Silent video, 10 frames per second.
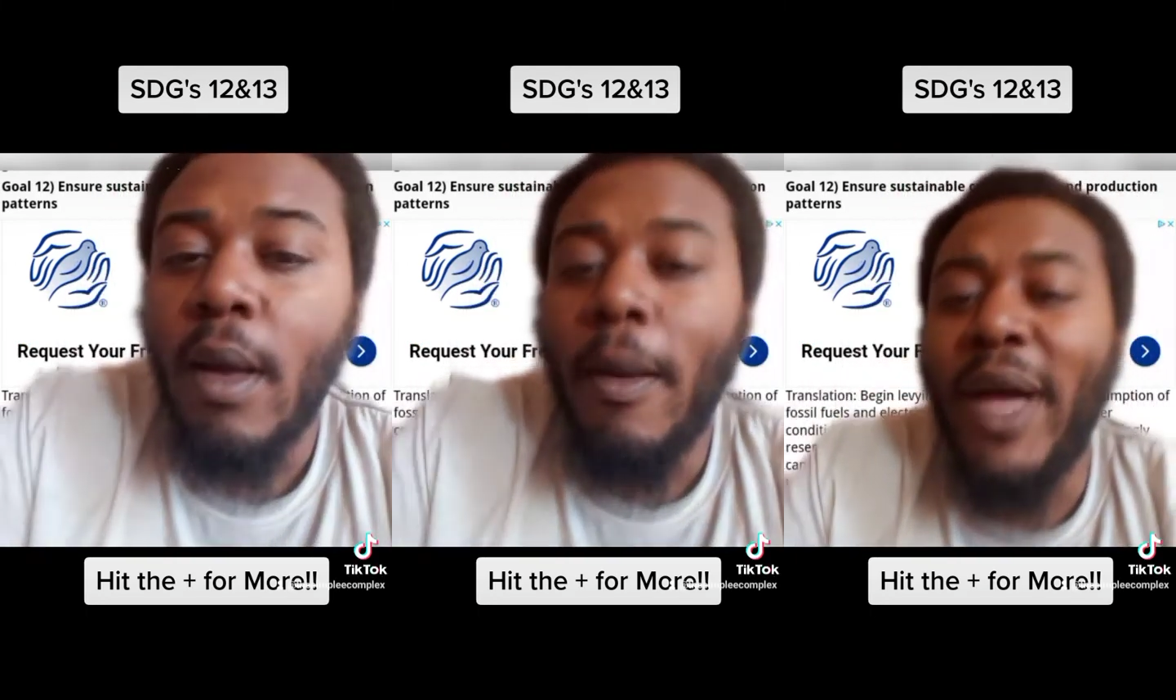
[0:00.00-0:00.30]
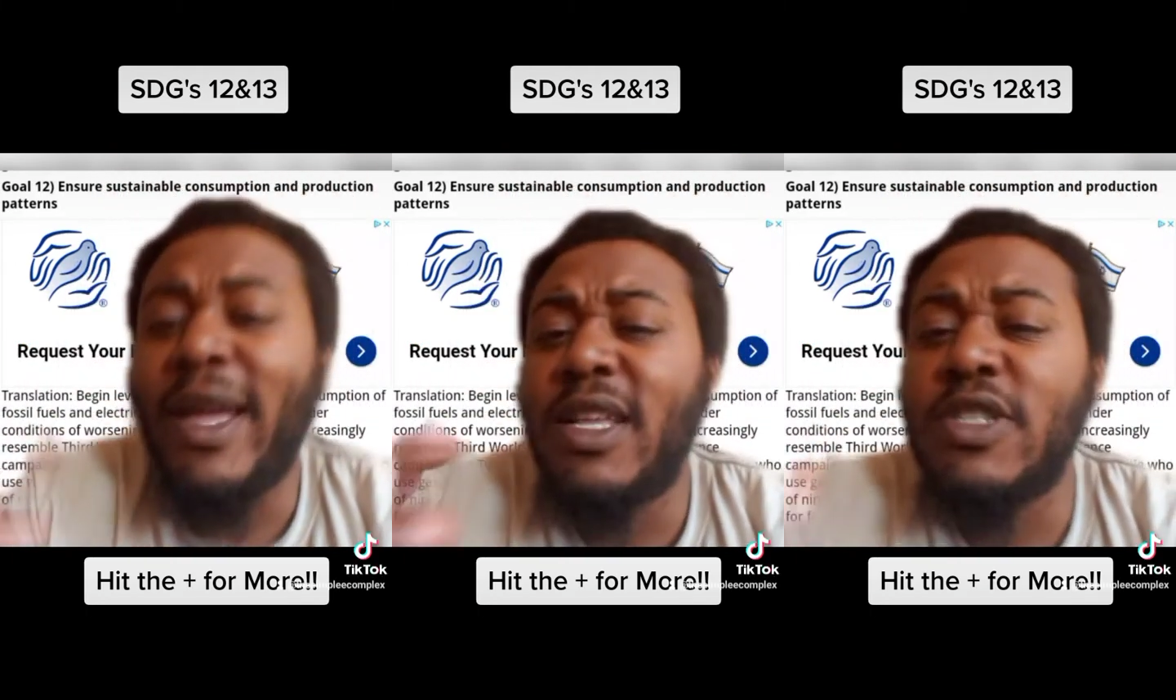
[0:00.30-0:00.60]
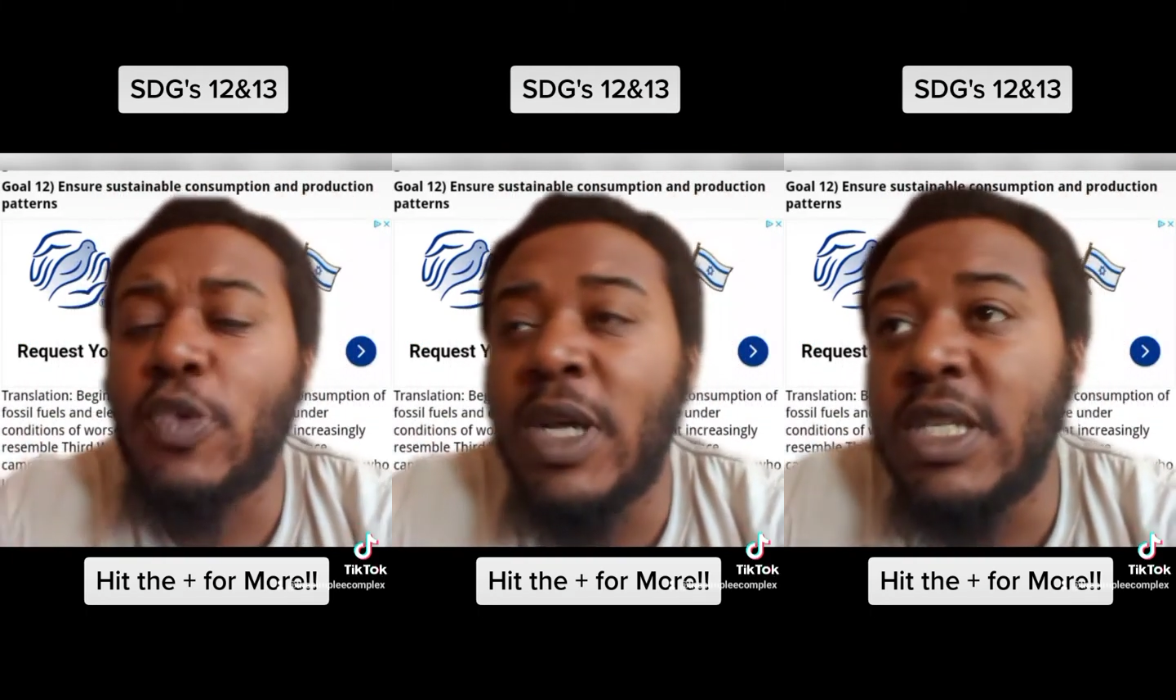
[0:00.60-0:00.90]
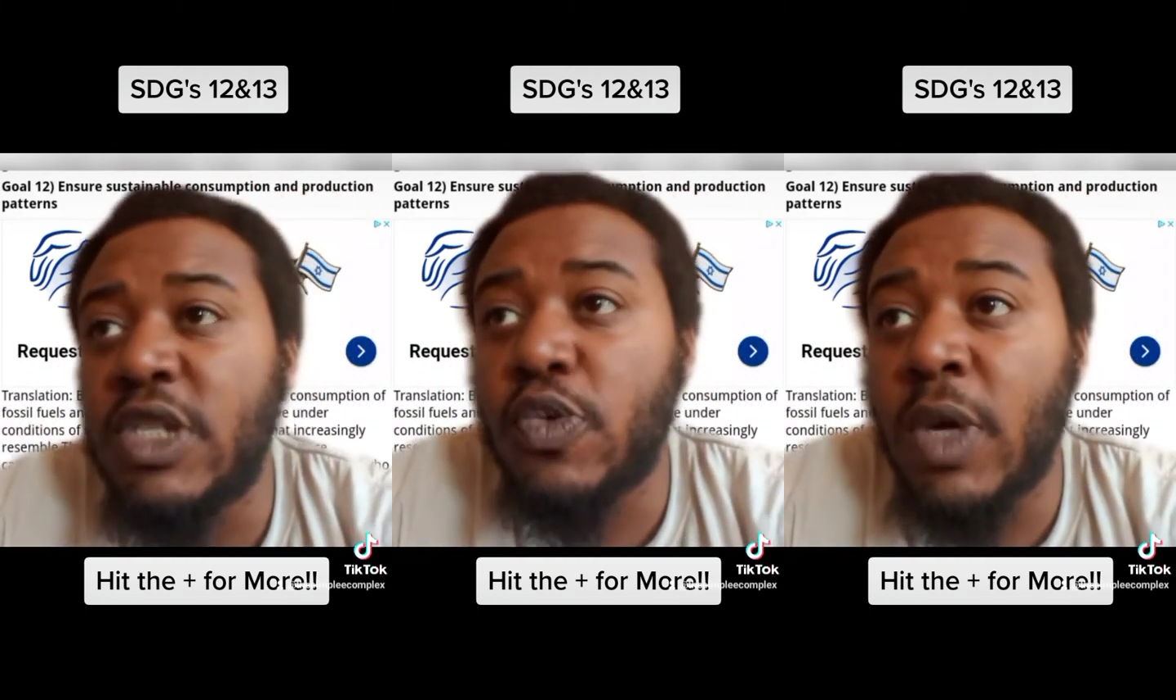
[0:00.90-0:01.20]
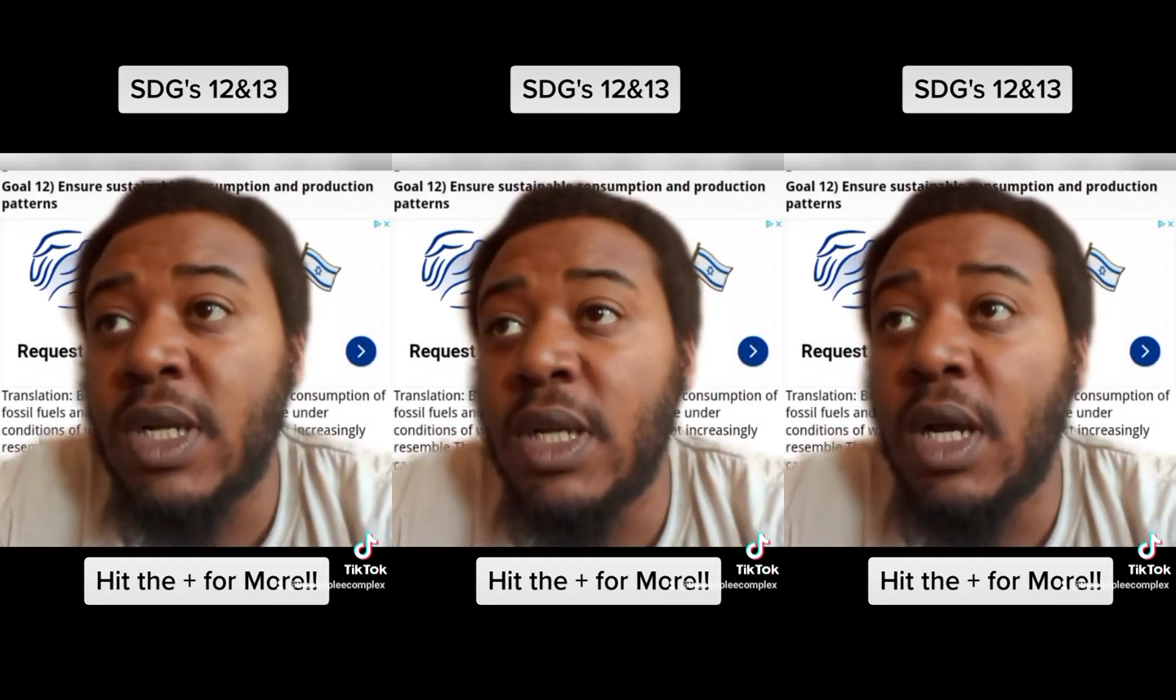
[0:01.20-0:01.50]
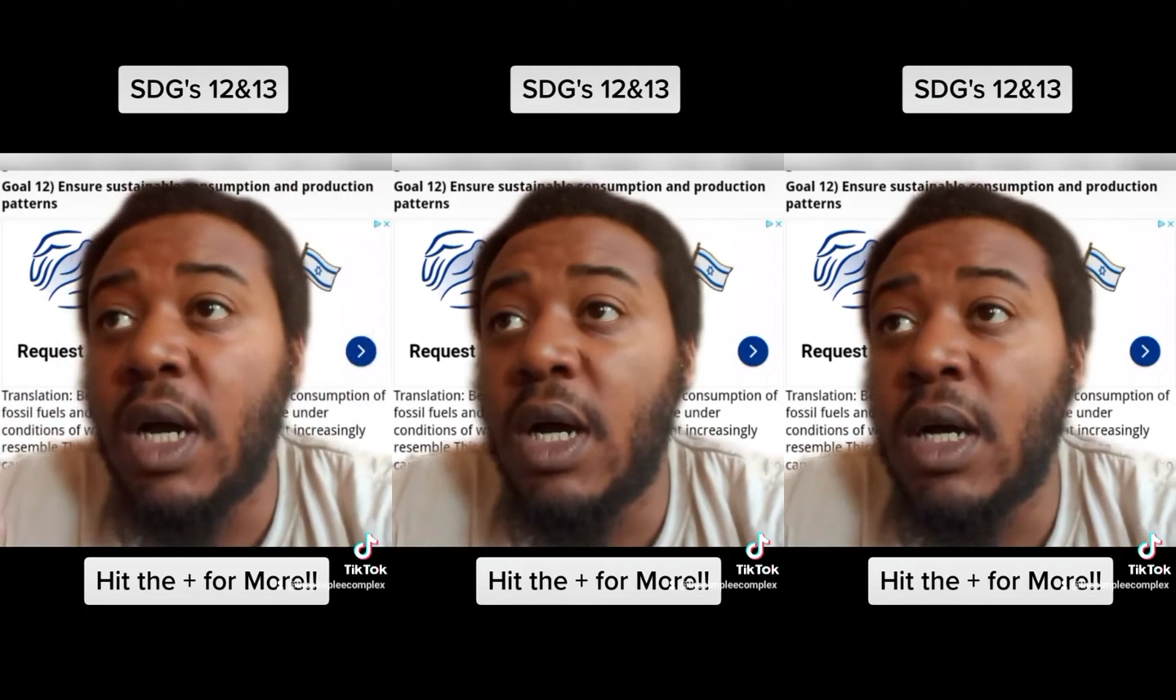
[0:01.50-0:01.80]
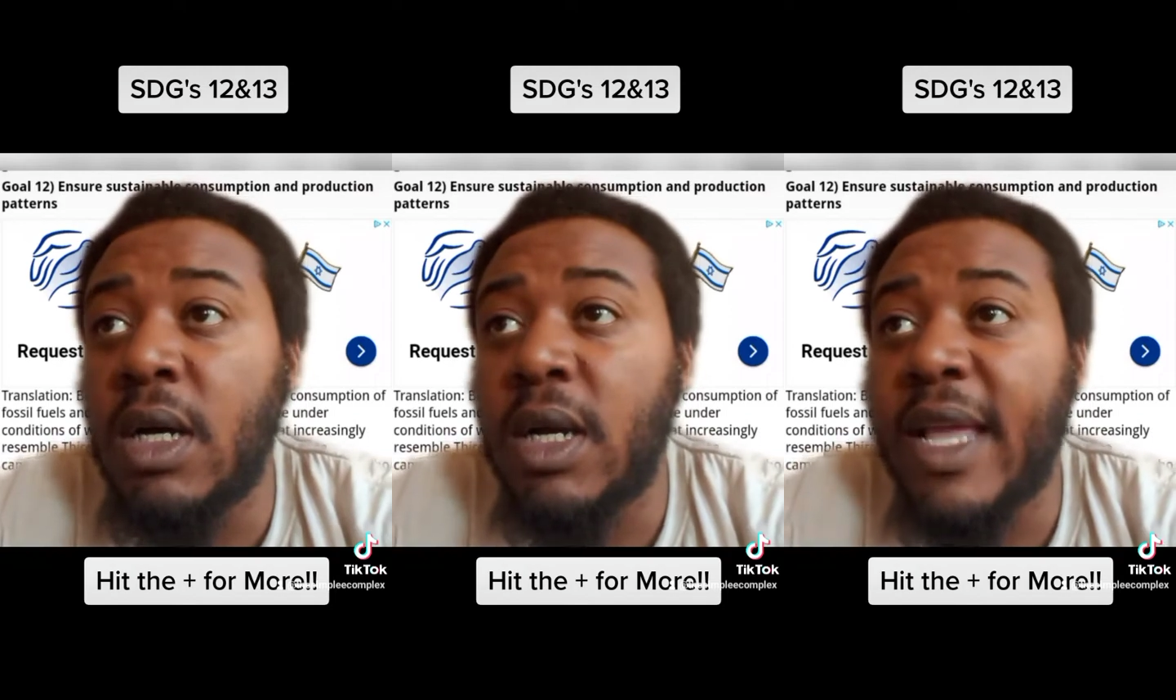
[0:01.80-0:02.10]
Back in 2020,
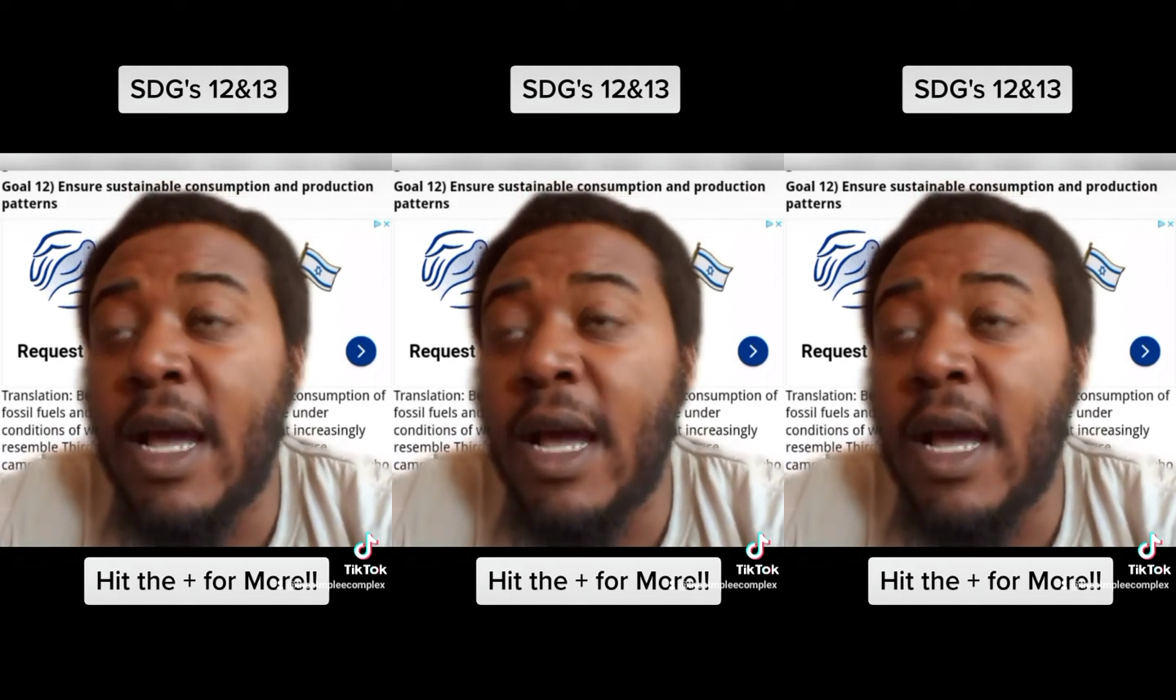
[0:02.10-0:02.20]
uh,